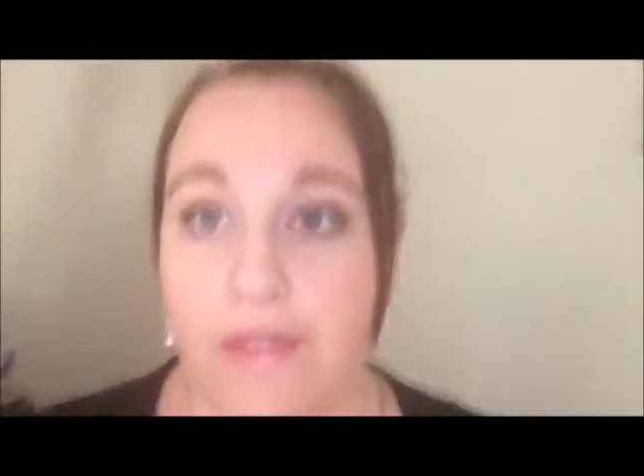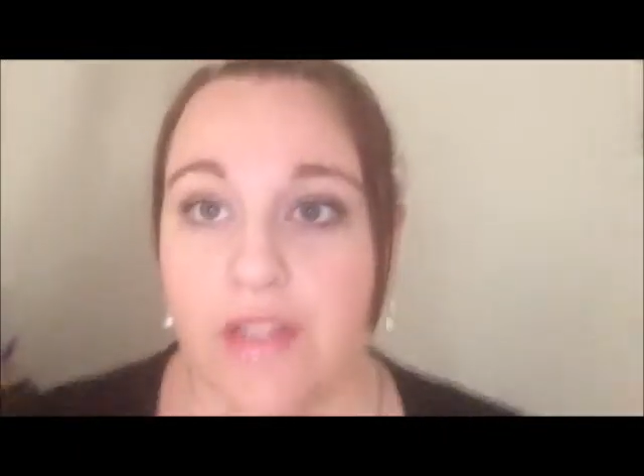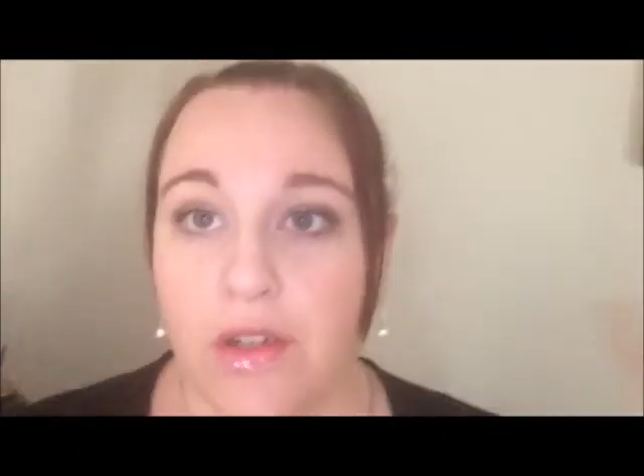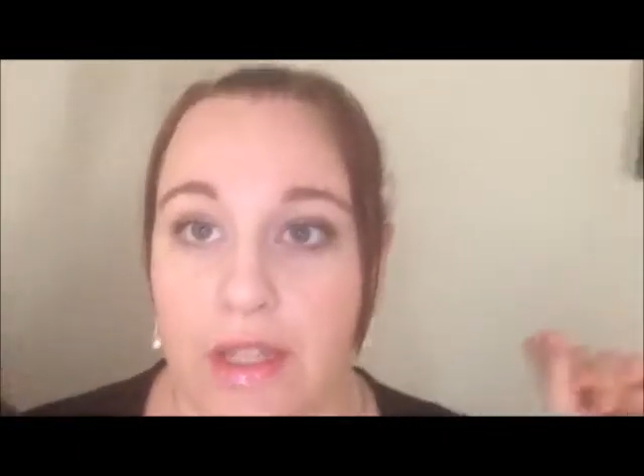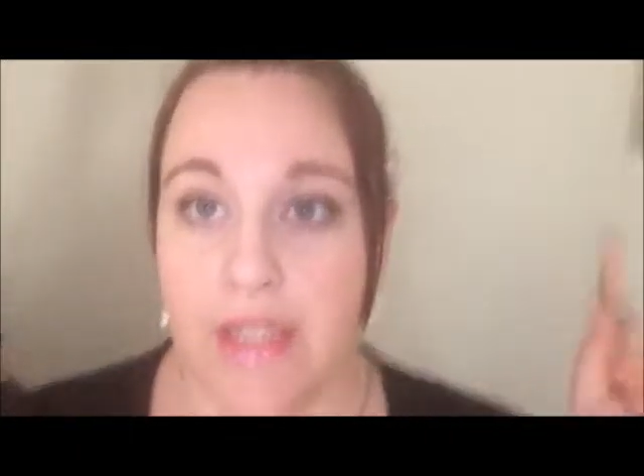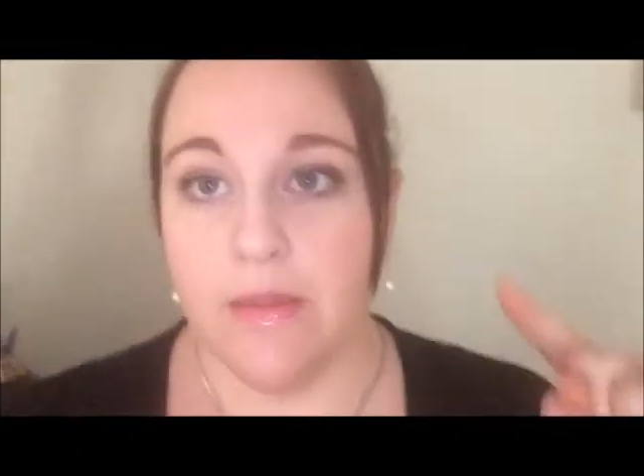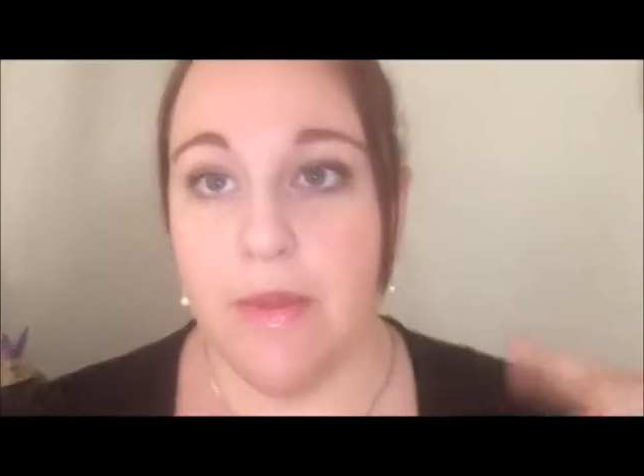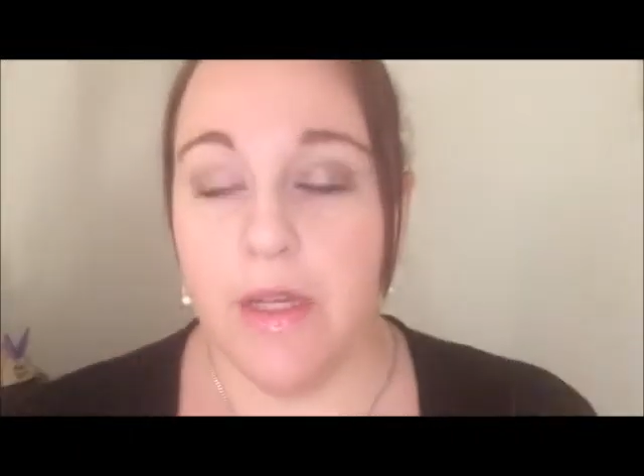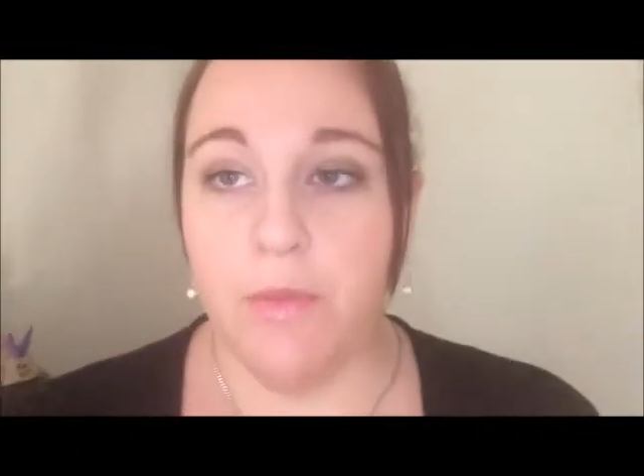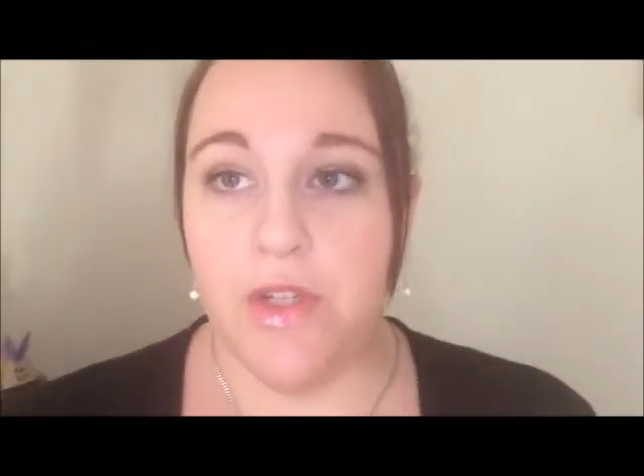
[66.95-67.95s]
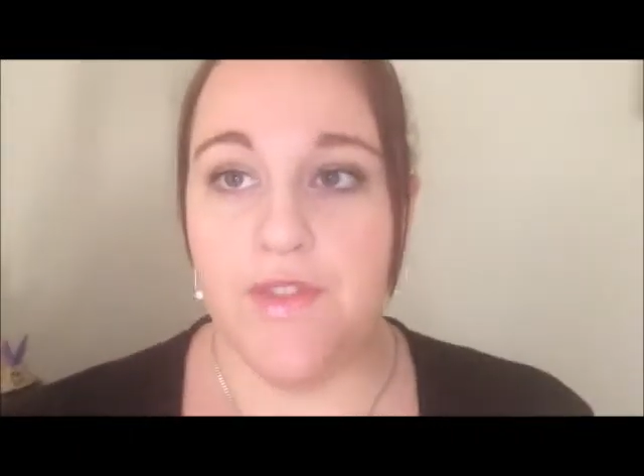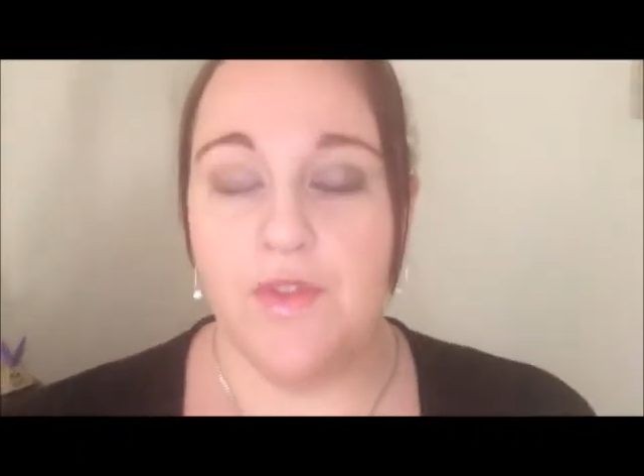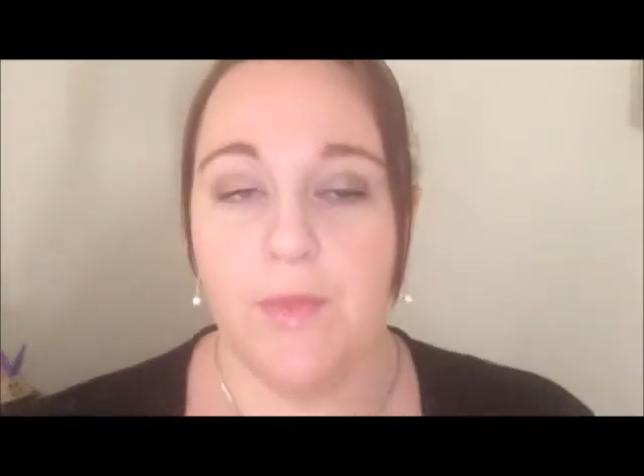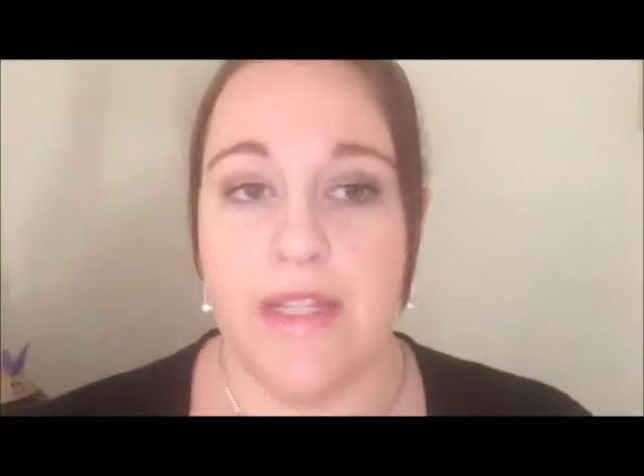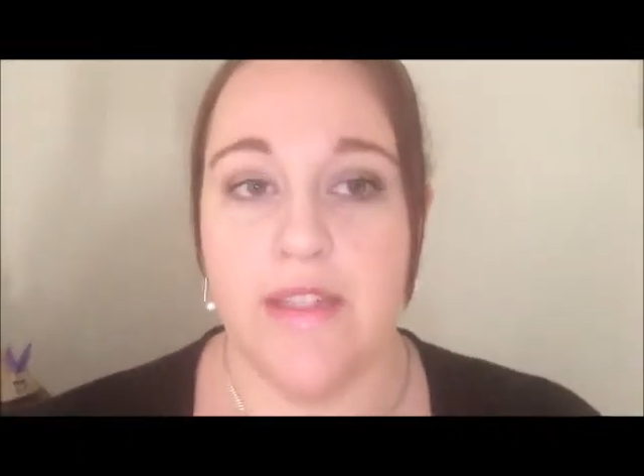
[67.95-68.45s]
have to go and get some UGG boots
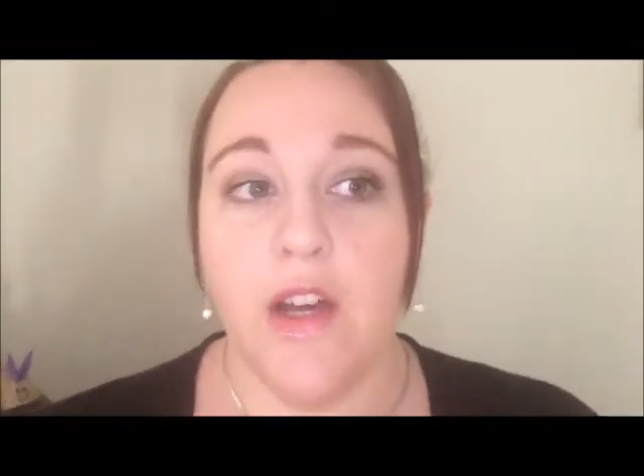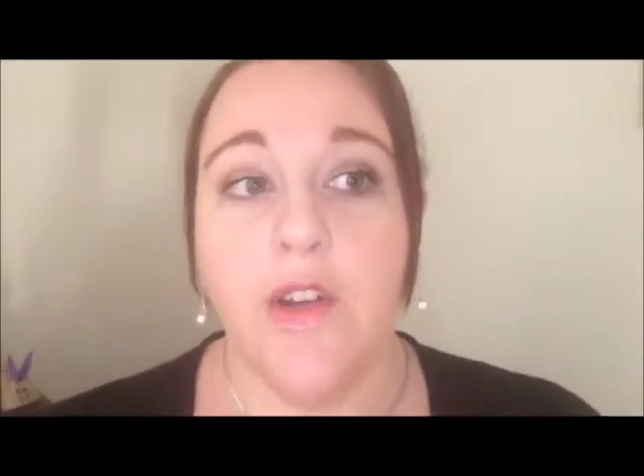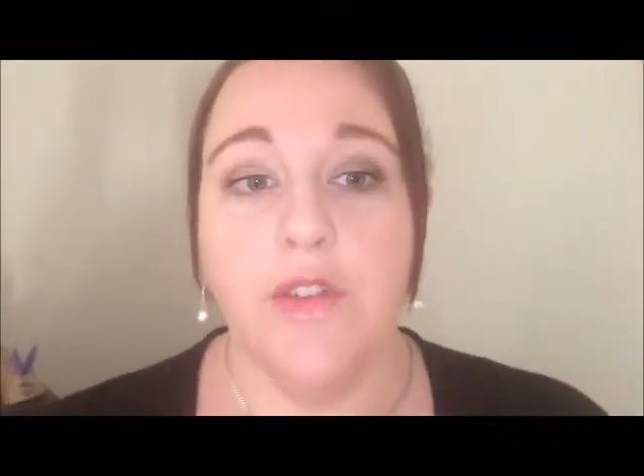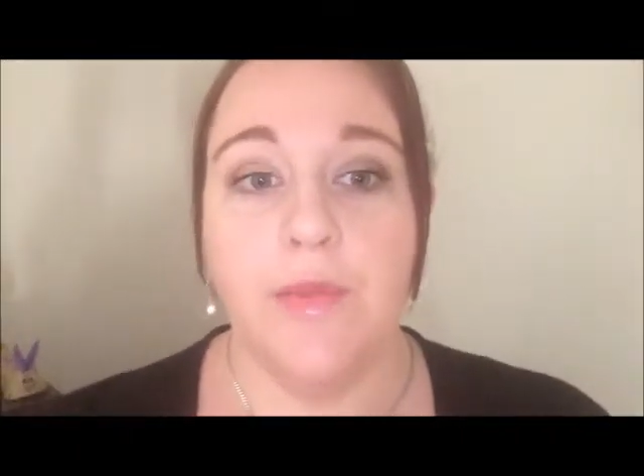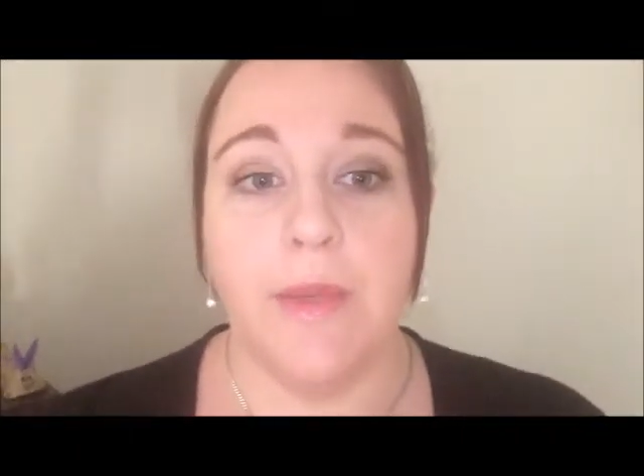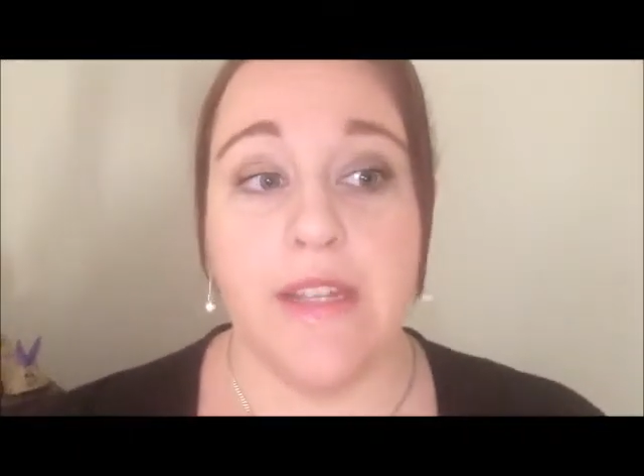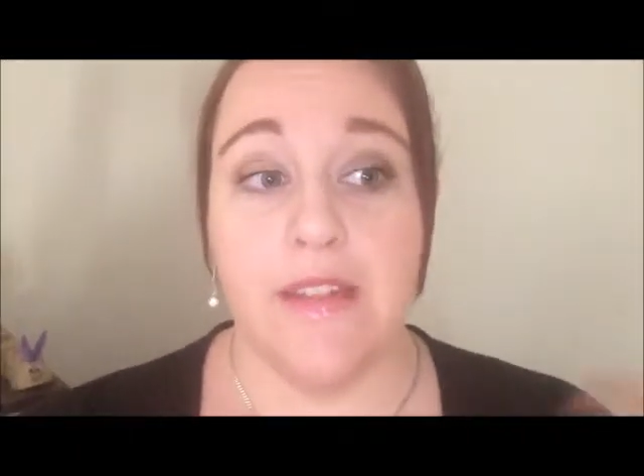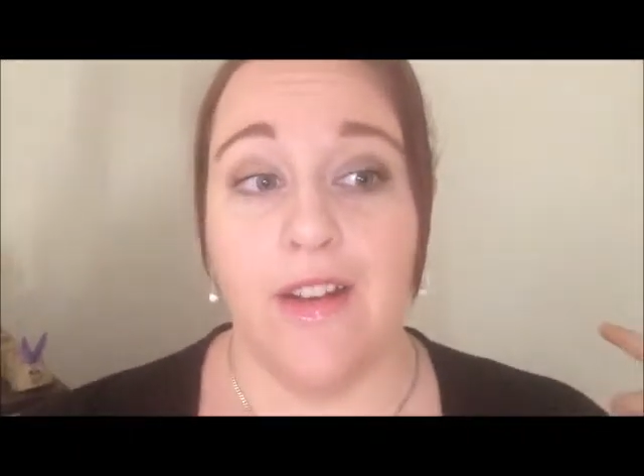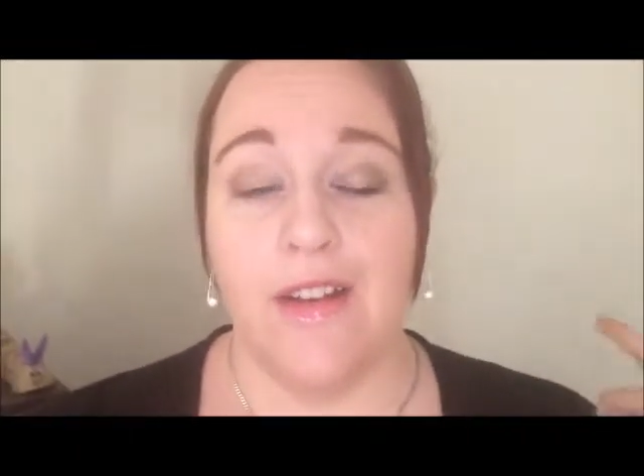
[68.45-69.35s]
for myself because I